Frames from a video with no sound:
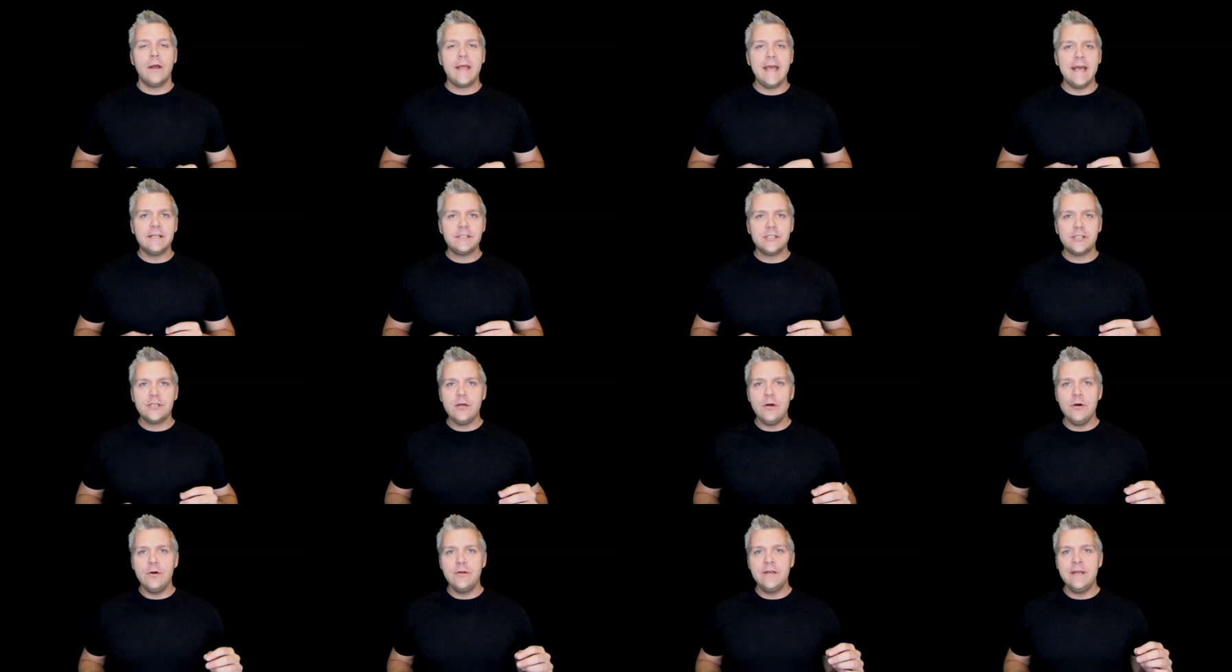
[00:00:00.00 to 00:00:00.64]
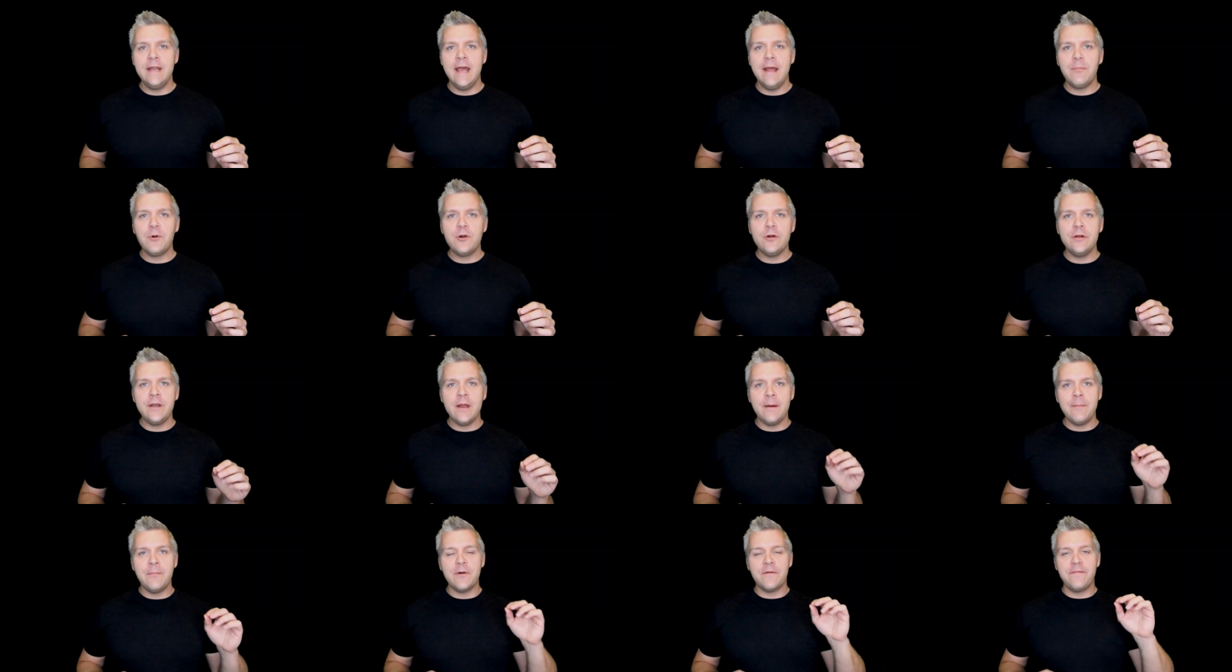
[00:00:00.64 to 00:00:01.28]
Okay, so
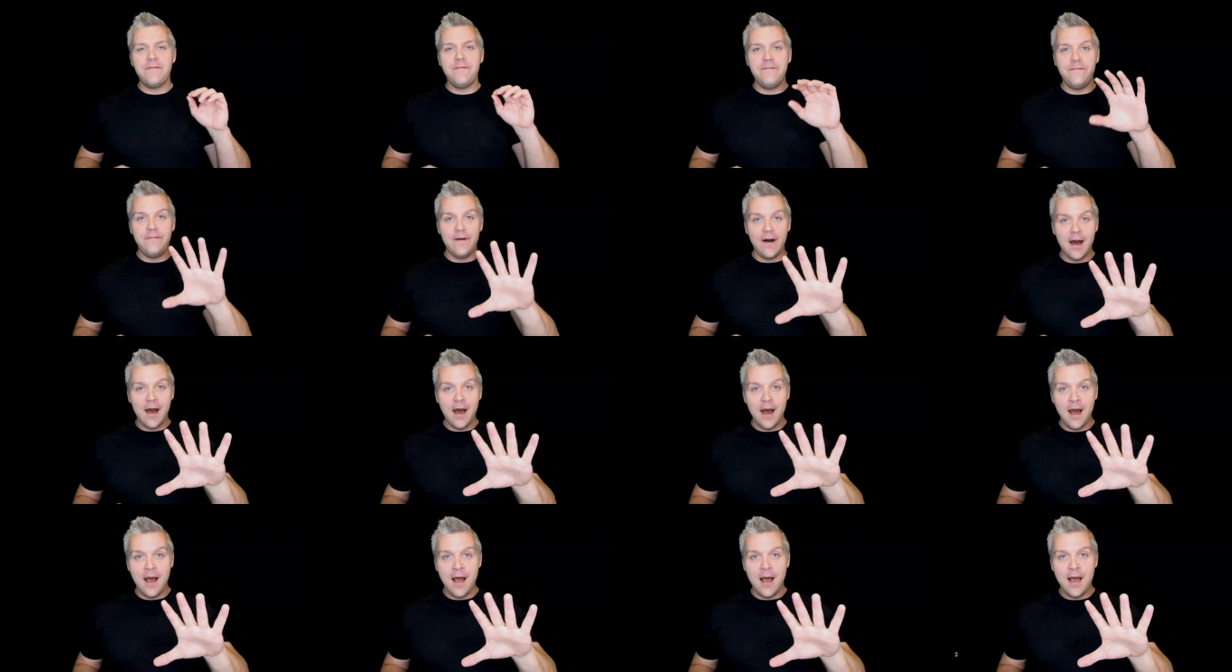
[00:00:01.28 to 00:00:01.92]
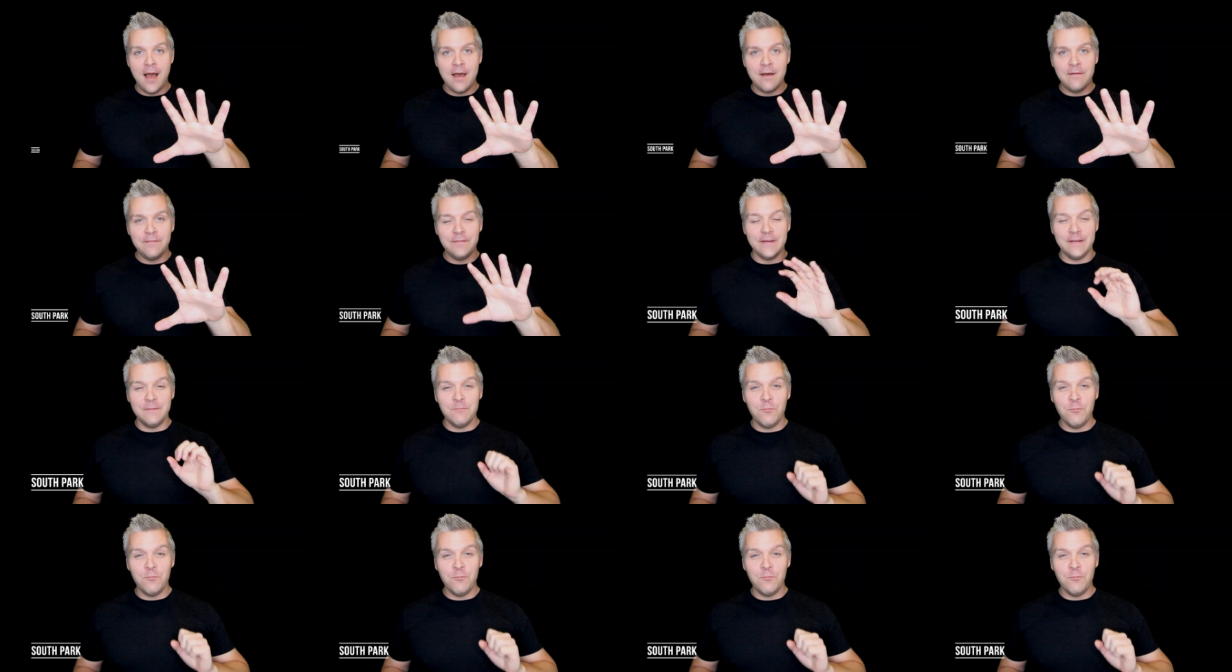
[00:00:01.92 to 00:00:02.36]
neighborhood number 5,